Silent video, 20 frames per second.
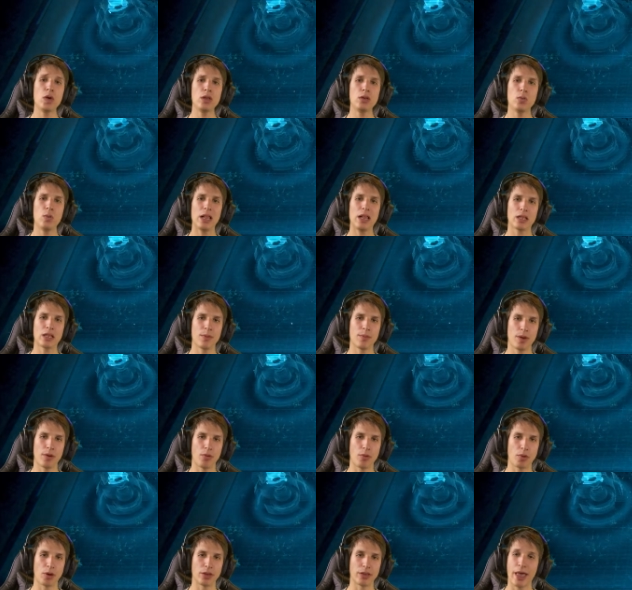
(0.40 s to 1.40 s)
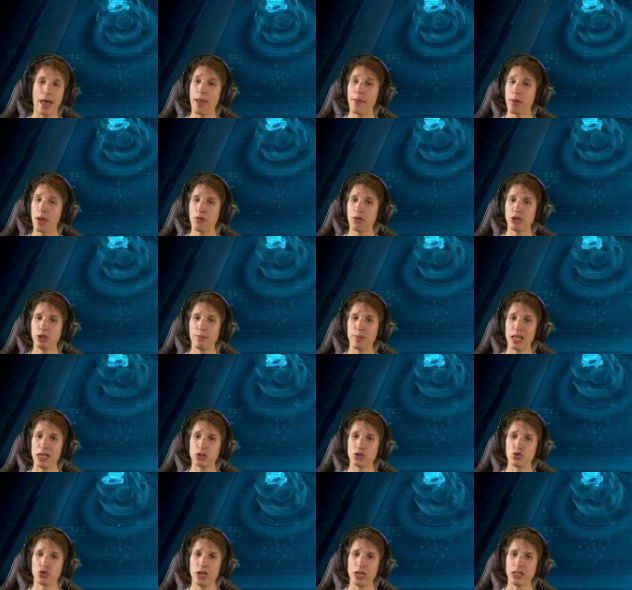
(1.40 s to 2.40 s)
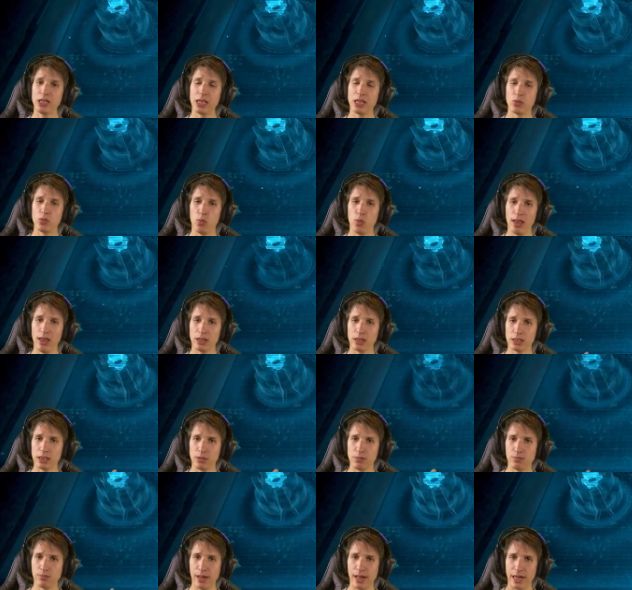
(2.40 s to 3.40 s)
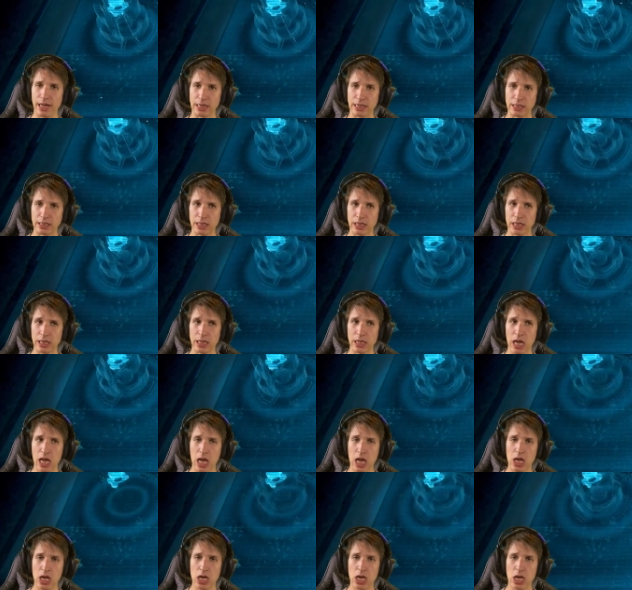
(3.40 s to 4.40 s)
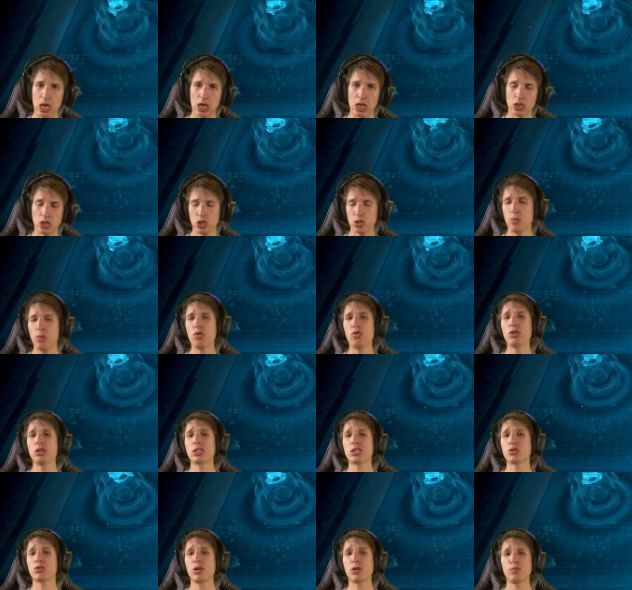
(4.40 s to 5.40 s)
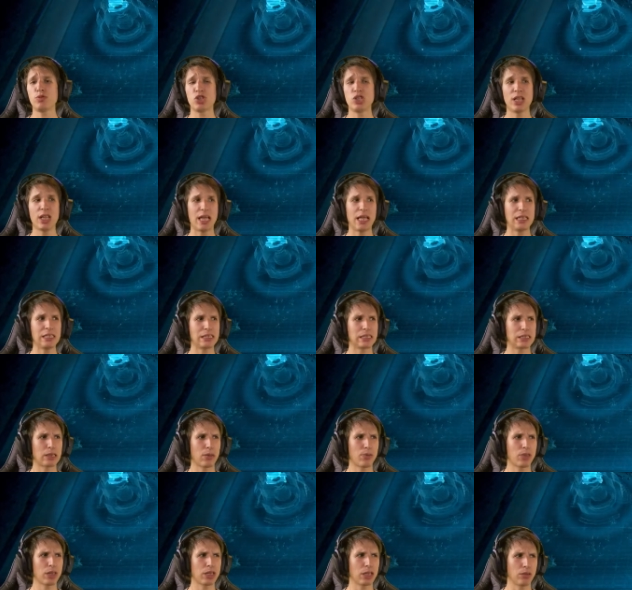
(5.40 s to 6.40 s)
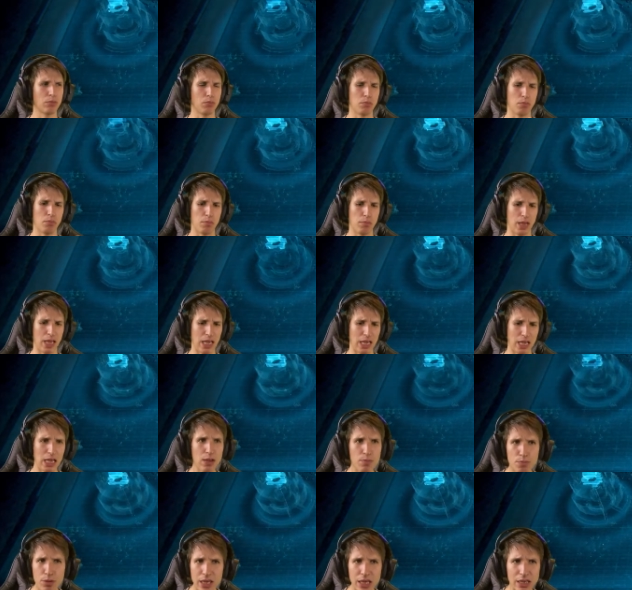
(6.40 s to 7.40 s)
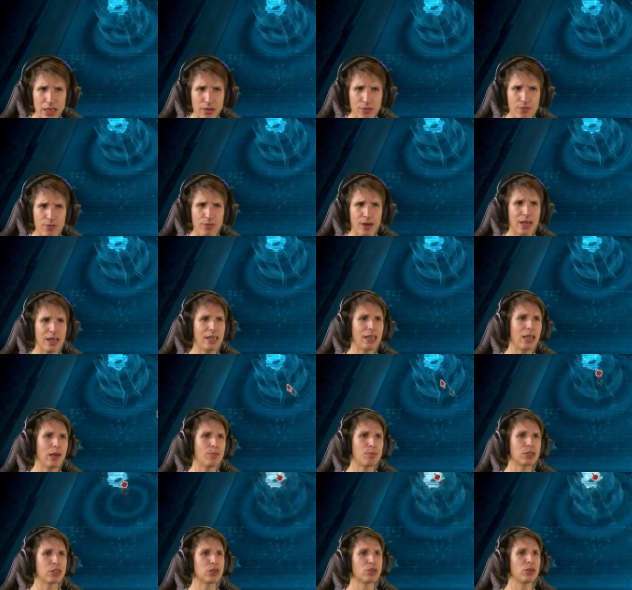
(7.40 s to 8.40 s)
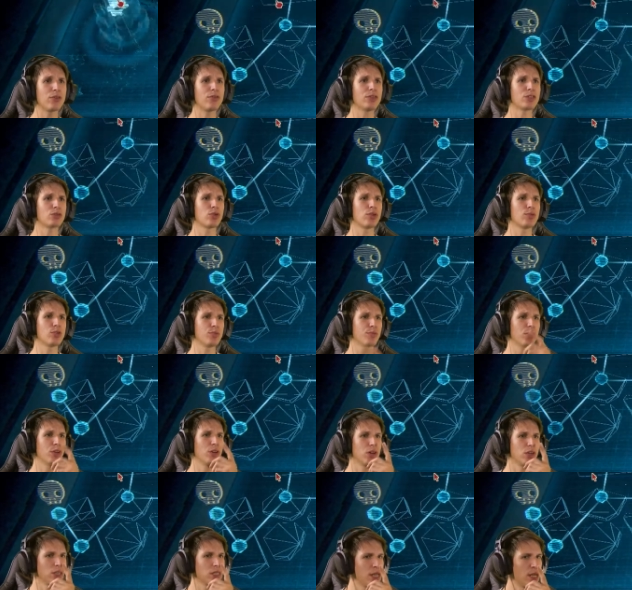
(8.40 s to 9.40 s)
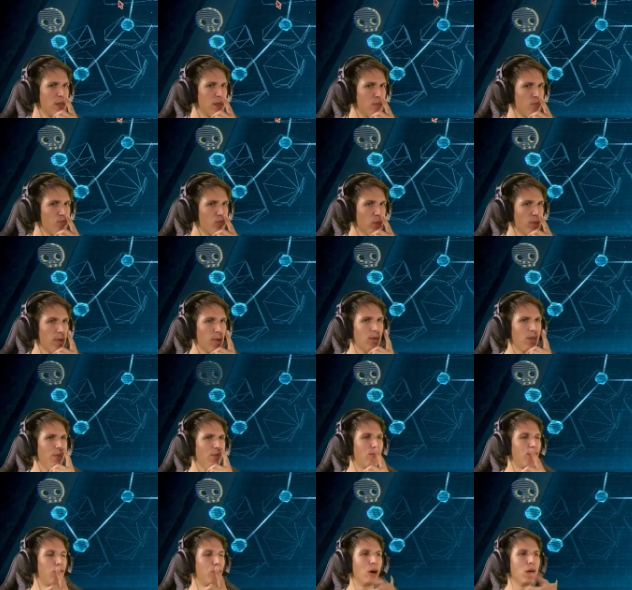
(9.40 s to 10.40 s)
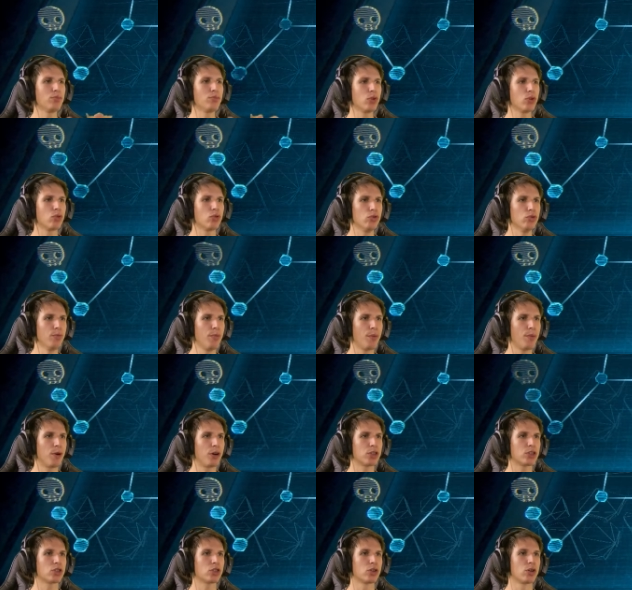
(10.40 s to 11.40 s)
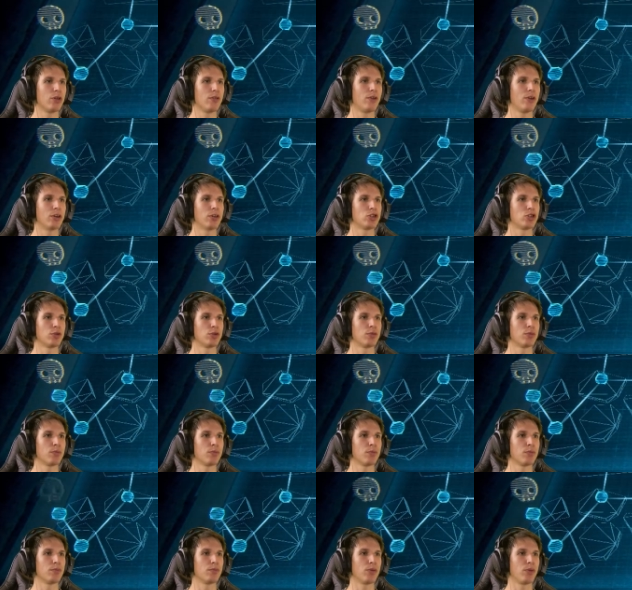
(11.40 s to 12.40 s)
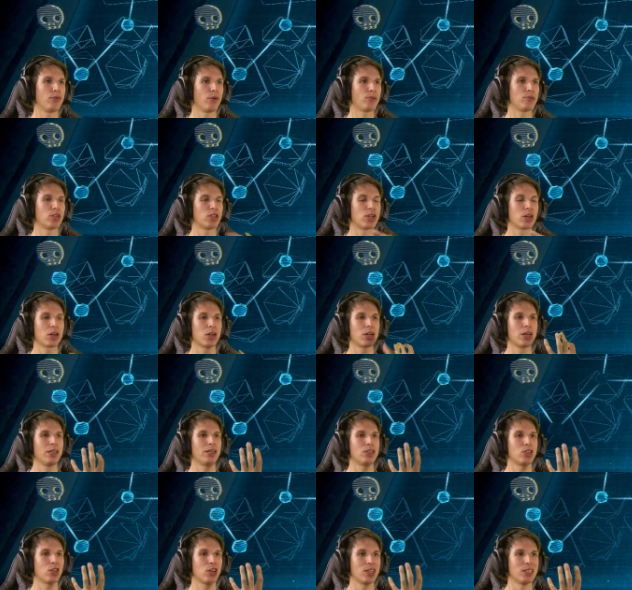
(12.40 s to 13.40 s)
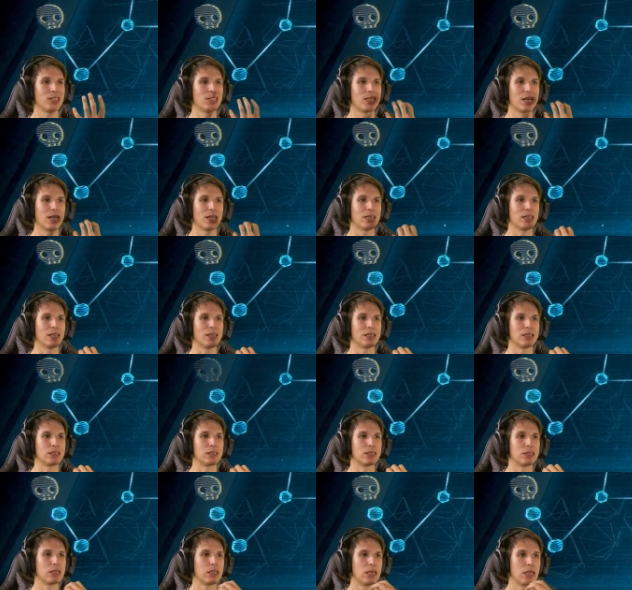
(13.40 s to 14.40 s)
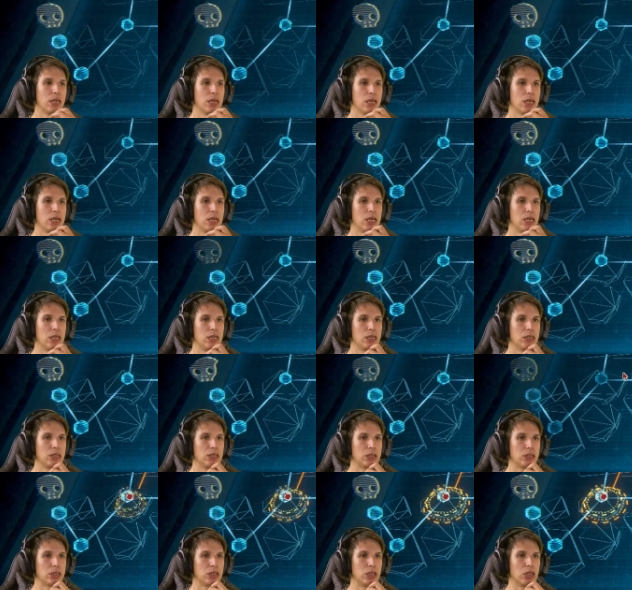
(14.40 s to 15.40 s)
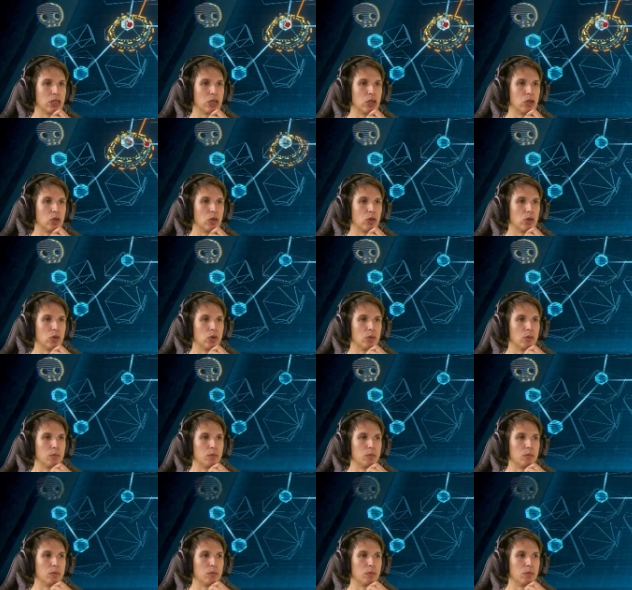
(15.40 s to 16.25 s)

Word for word: And welcome everyone, I'm Aaron the Black Dragon and welcome back. To more Inscryption and something that may be the final episode of Inscryption because we only have one more Uberbot to go for to perform the Great Transcendence. So...